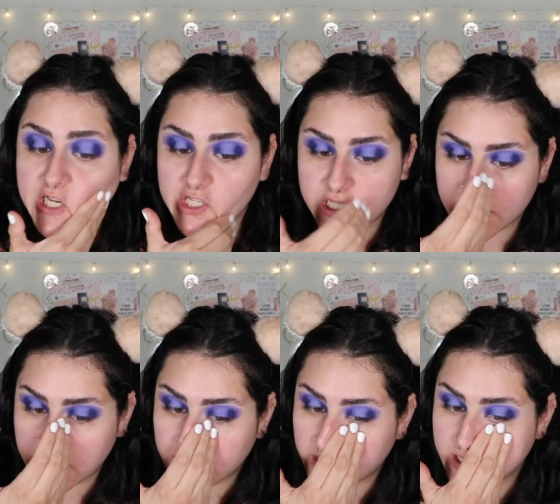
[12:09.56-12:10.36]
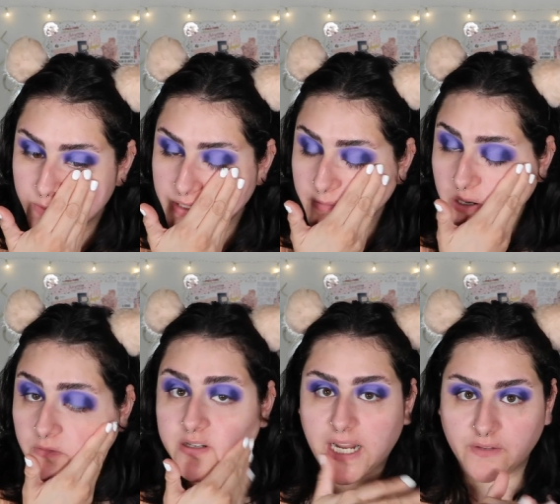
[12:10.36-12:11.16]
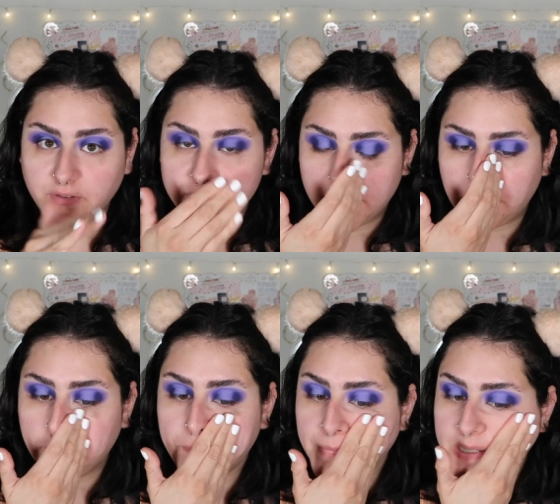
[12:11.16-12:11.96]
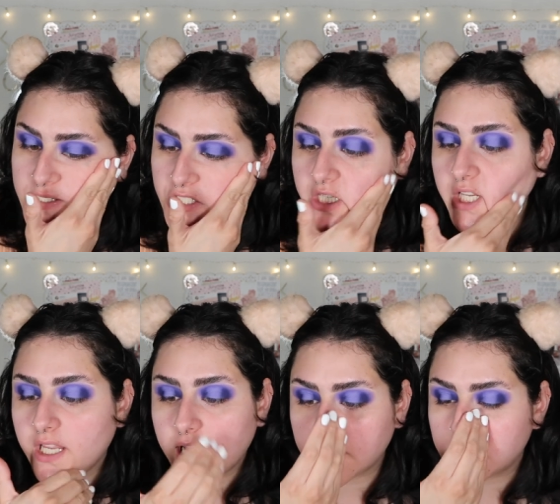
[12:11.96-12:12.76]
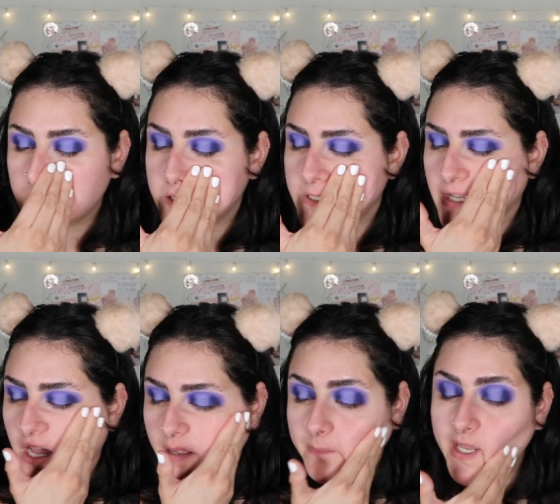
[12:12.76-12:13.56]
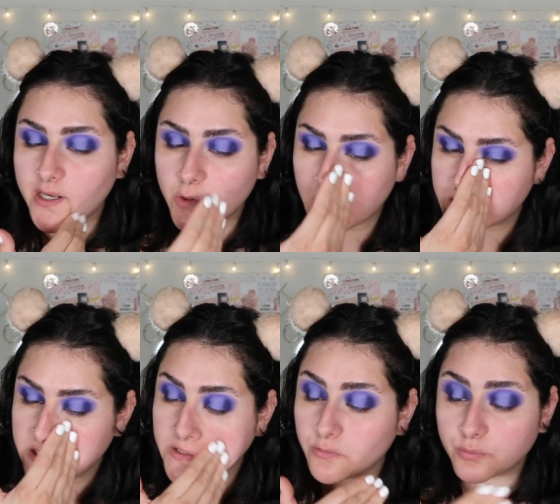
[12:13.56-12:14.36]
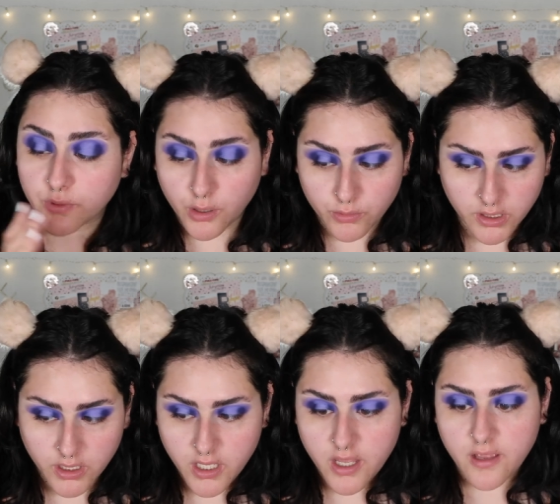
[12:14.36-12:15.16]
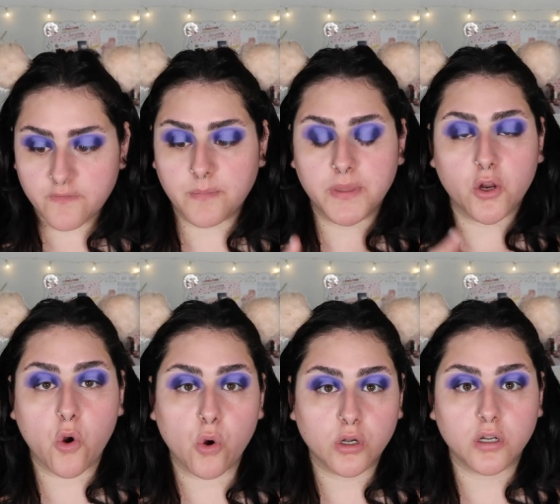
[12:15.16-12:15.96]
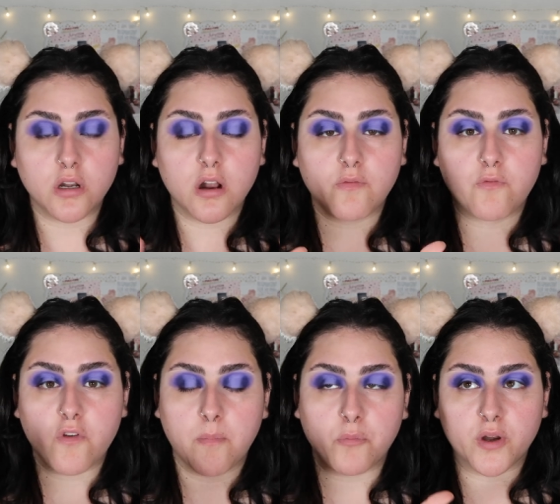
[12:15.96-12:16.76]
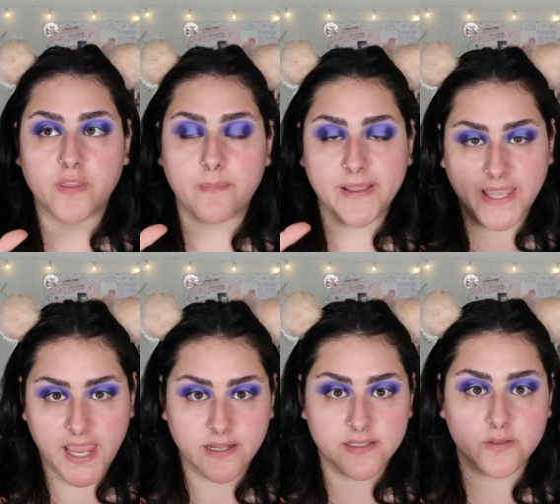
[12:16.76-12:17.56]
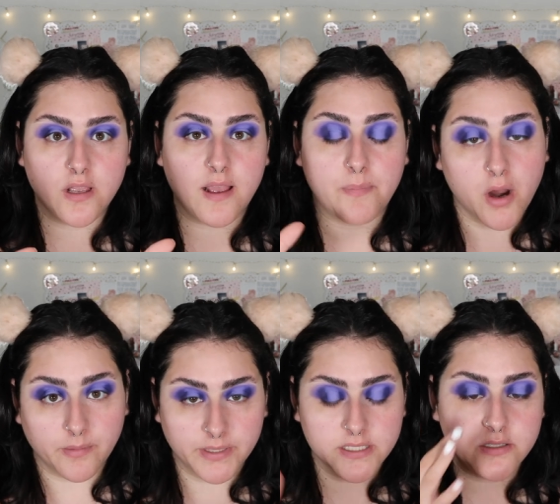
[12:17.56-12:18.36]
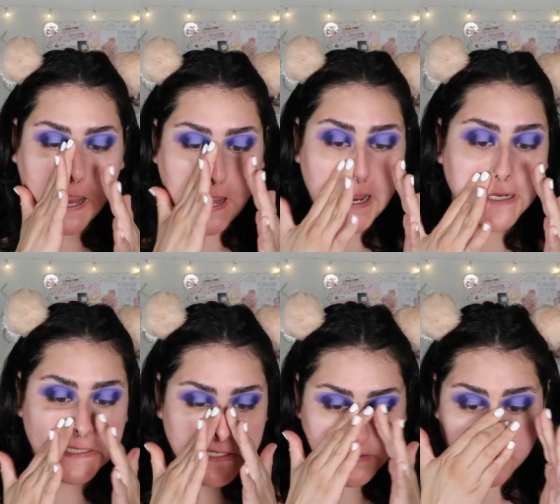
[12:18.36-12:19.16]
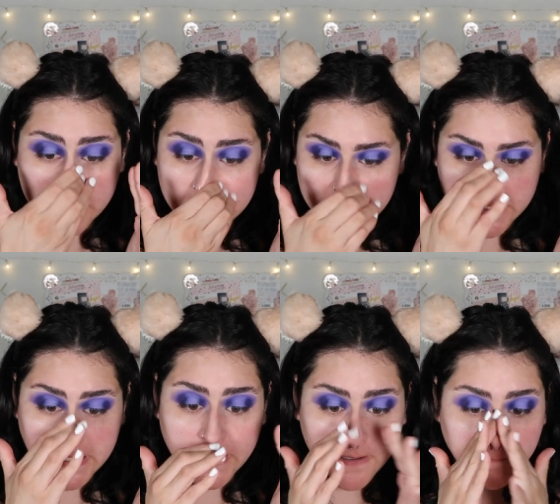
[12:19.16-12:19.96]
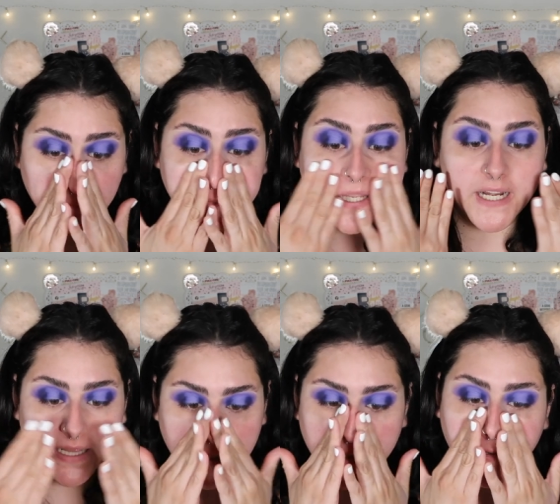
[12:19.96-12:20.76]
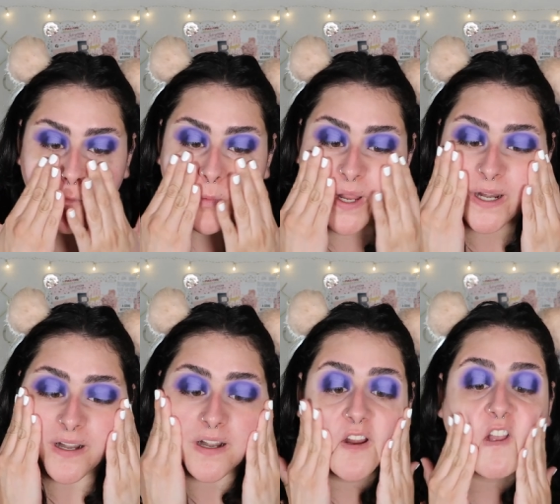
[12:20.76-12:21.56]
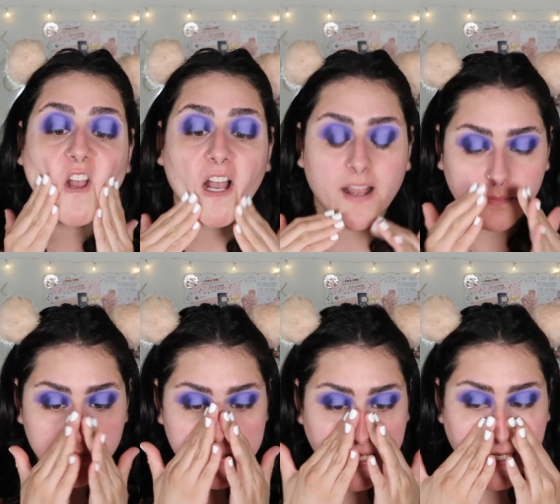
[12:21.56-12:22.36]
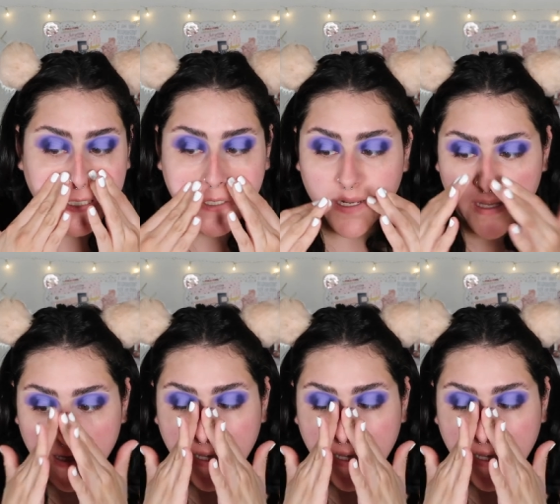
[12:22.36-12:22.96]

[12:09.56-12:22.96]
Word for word: she, this was around 9.15, she actually saw a man crossing the road from the corner from where the McCann's apartment. And you can see kind of like where um, Jane